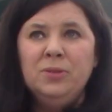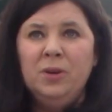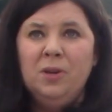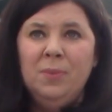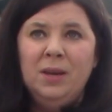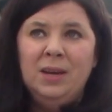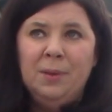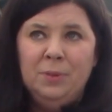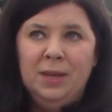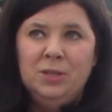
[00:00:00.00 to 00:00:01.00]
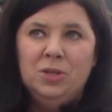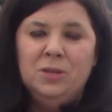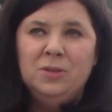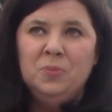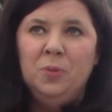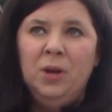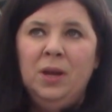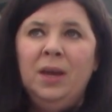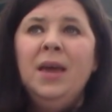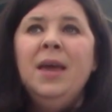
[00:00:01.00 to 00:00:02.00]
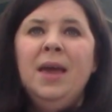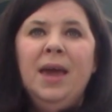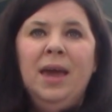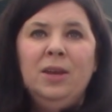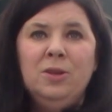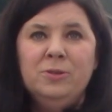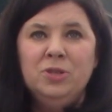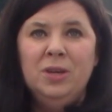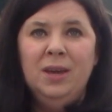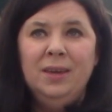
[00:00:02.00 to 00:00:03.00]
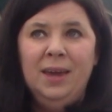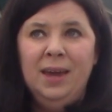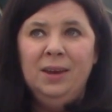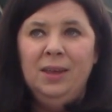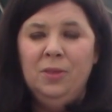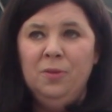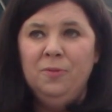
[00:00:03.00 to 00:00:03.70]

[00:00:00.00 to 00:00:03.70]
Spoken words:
recommend an application in the spring and usually again in the